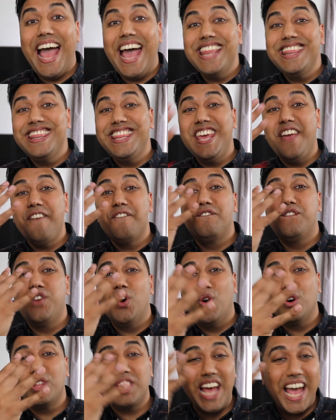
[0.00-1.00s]
And the
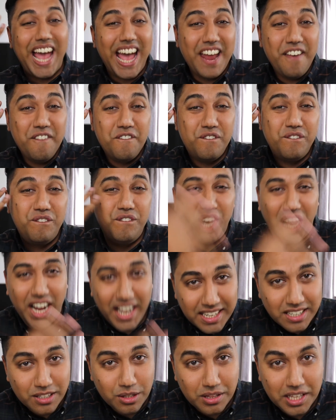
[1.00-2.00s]
fourth and
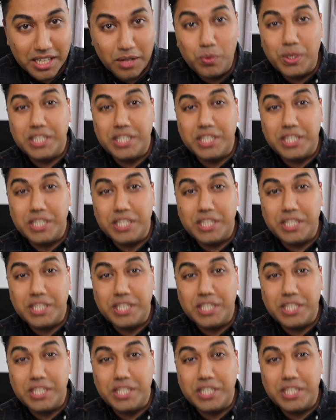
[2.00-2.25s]
final thing,